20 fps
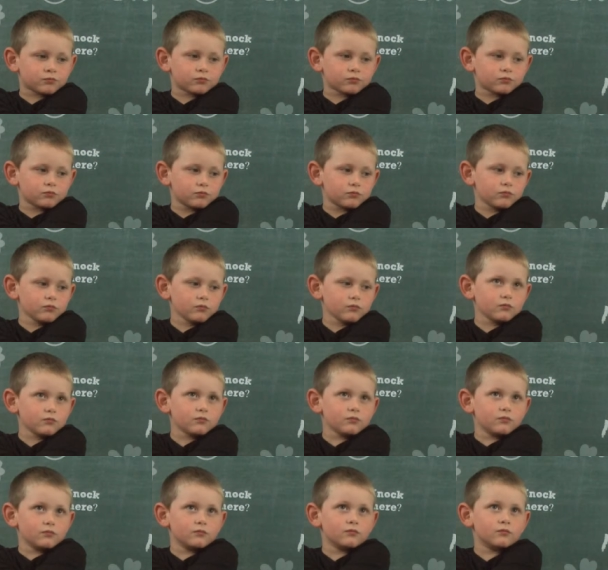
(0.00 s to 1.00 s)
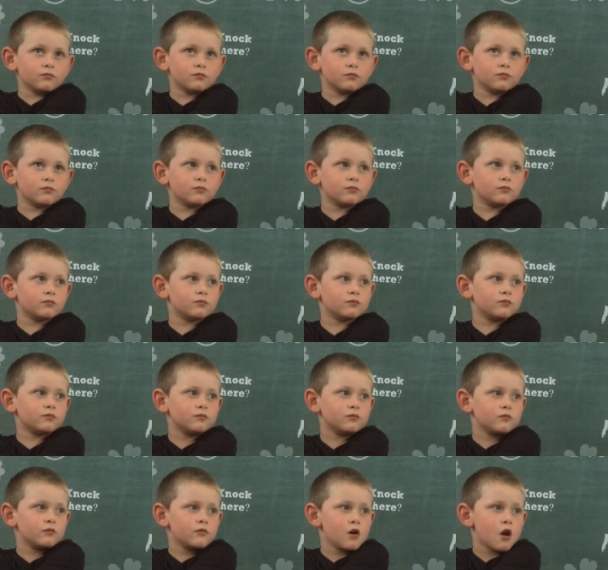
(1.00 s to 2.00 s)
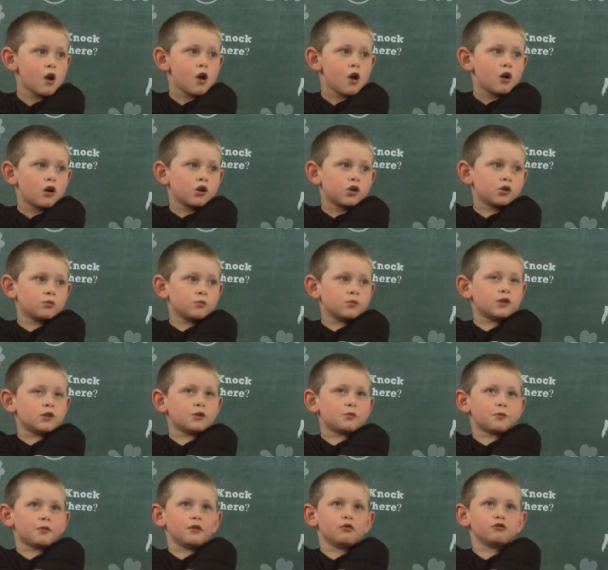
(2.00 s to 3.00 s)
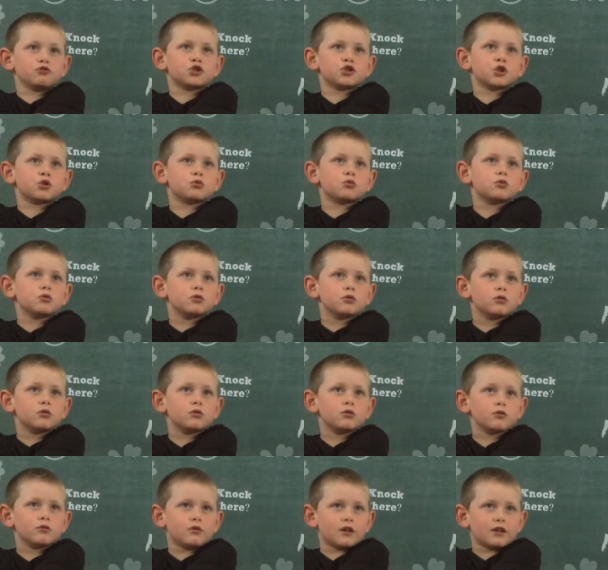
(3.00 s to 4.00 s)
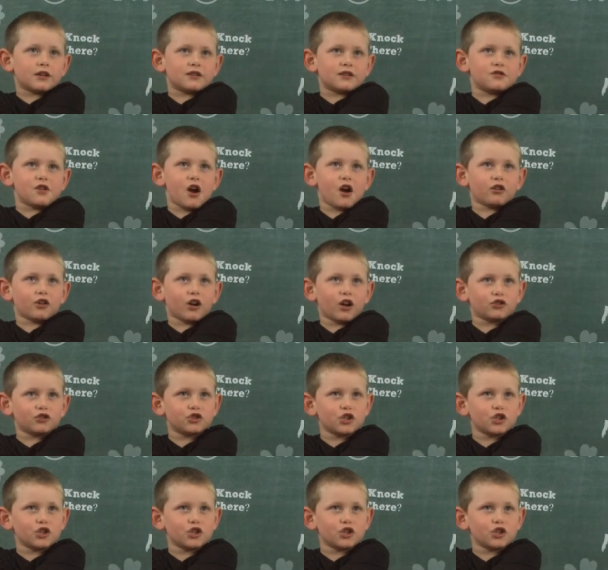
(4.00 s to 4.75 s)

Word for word: Can you tell me a joke? You mean a real joke? Sure. Like a knock knock